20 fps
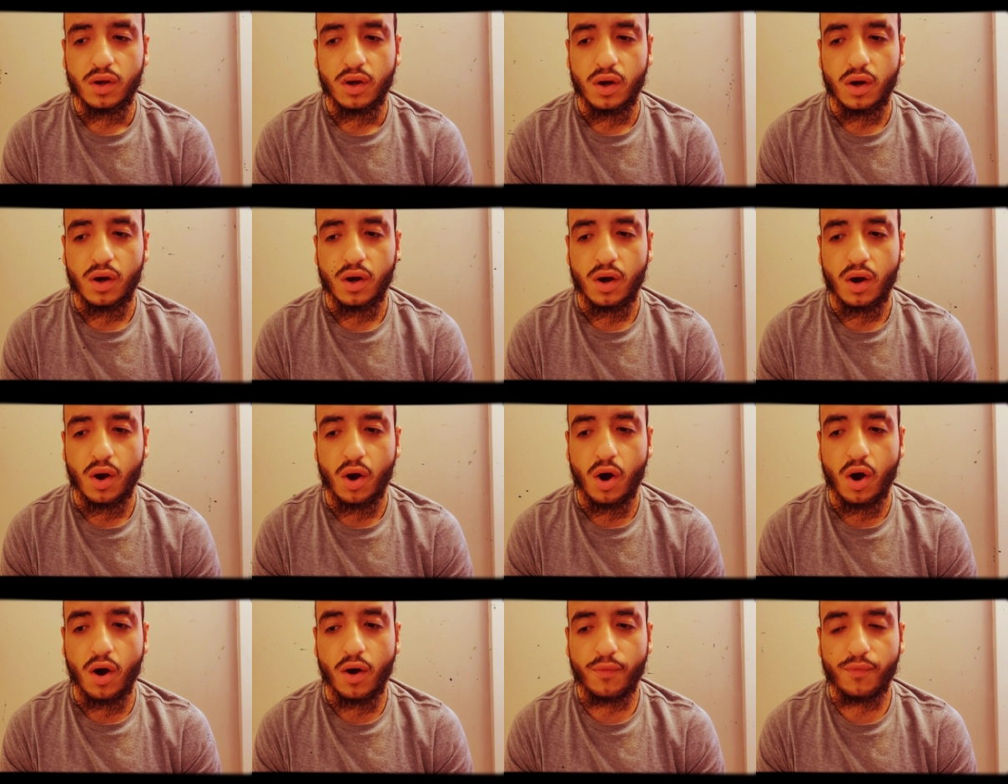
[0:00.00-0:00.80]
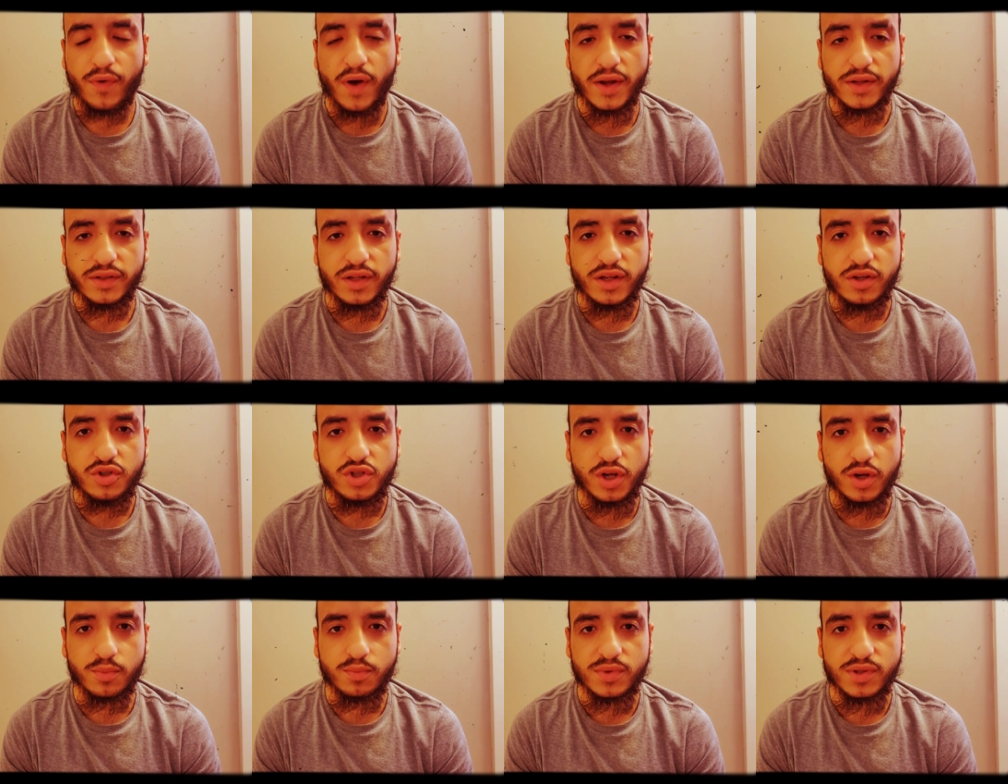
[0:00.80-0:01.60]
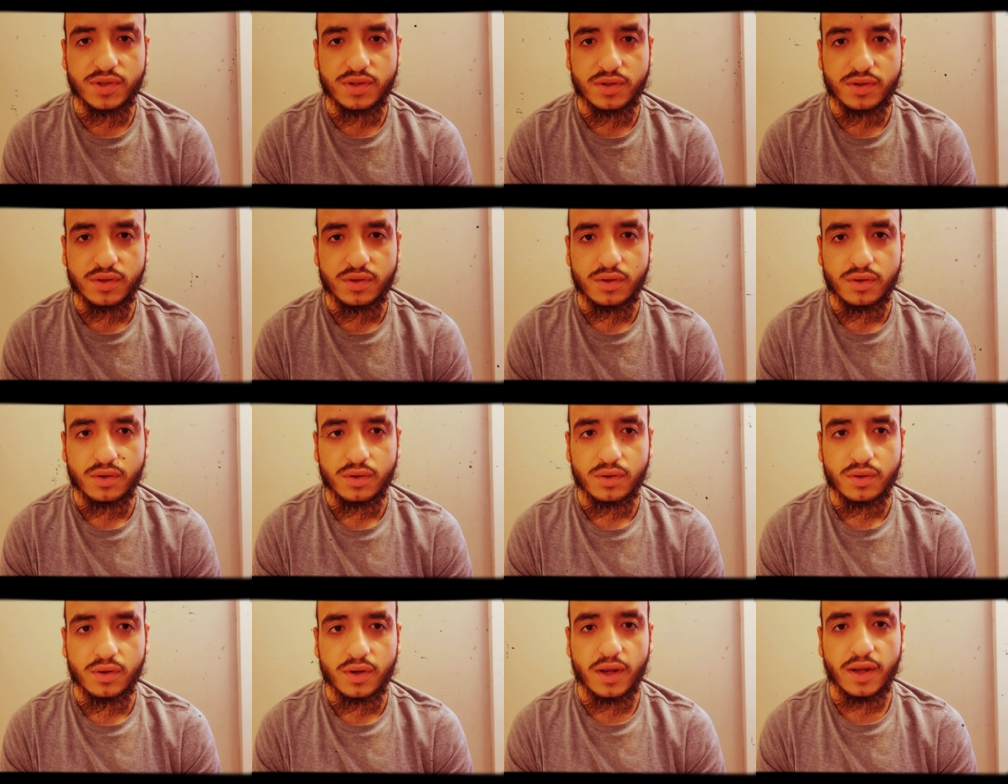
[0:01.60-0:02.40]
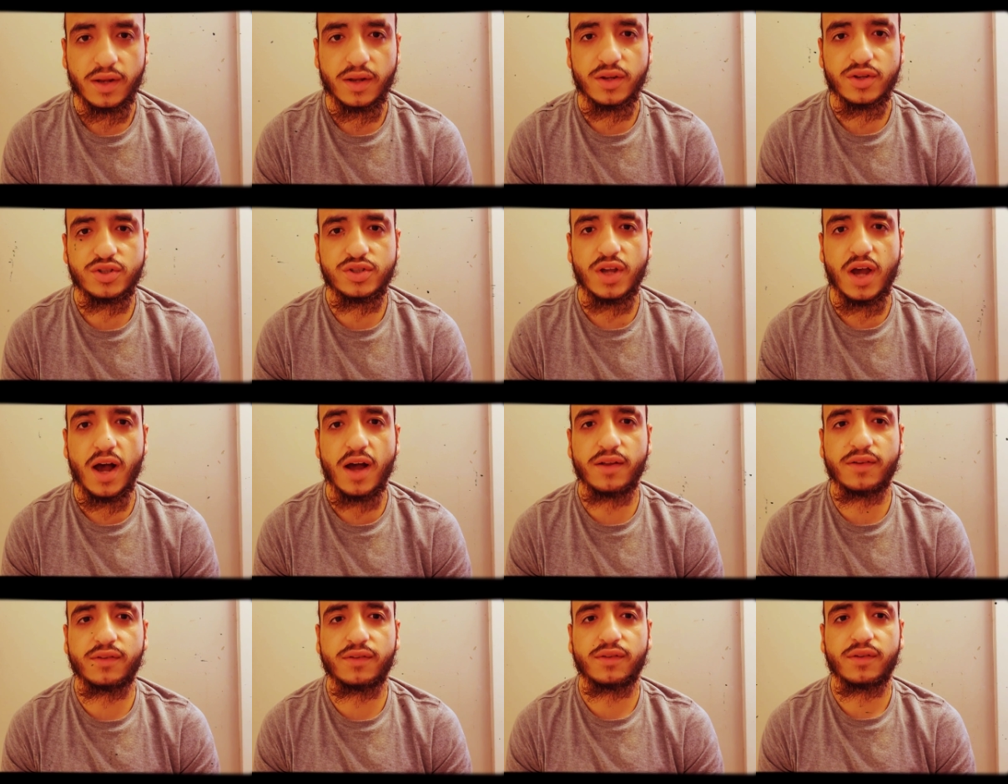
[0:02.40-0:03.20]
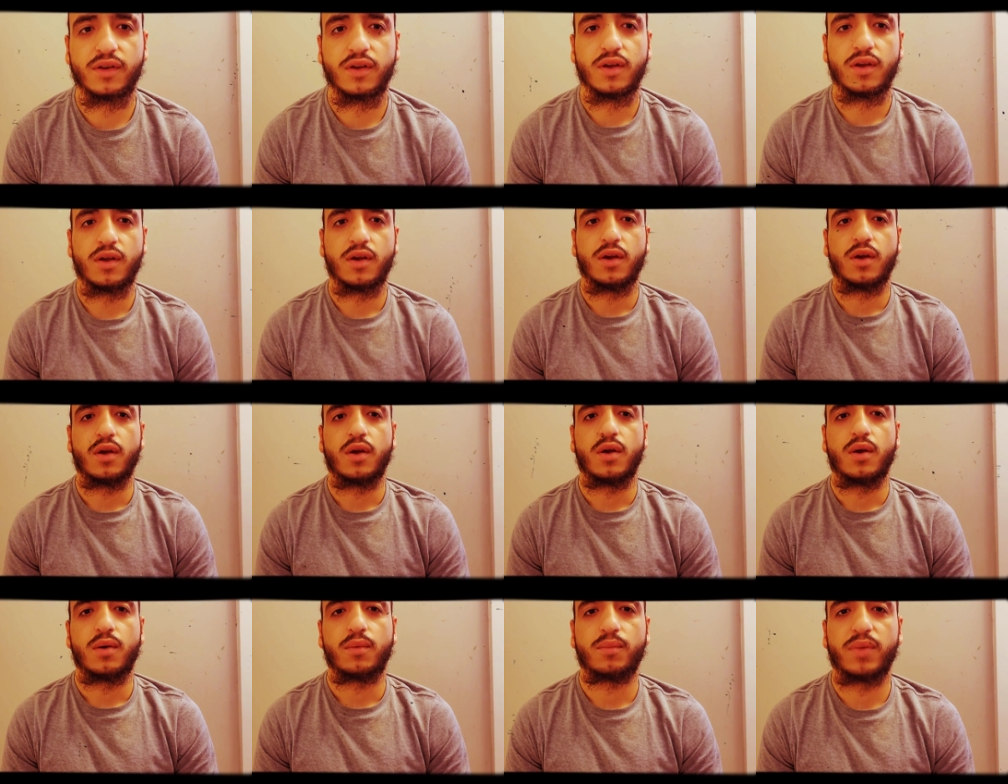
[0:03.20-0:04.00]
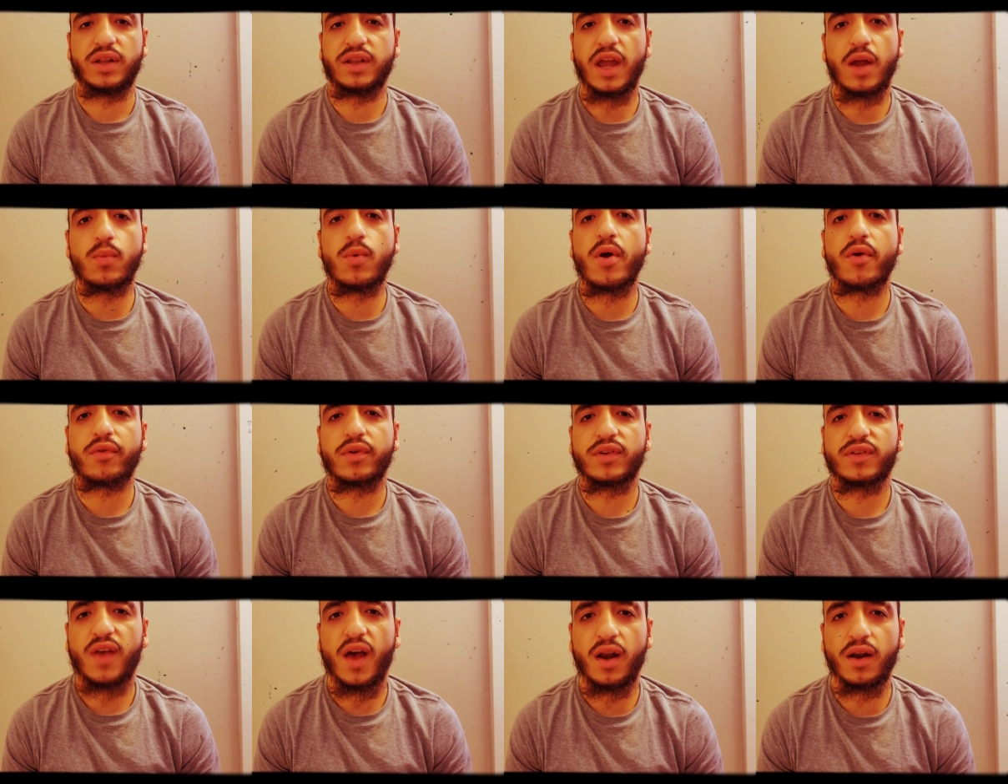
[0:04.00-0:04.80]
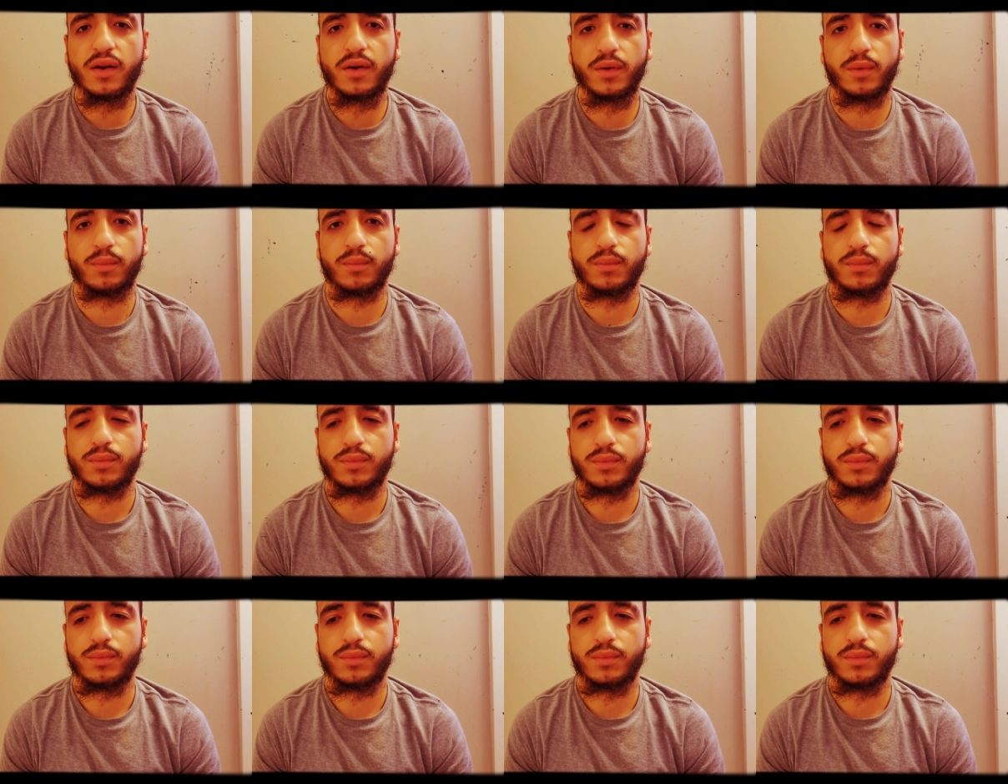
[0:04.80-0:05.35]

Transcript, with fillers: uh, RFID chips and the shots, but they weren't telling them.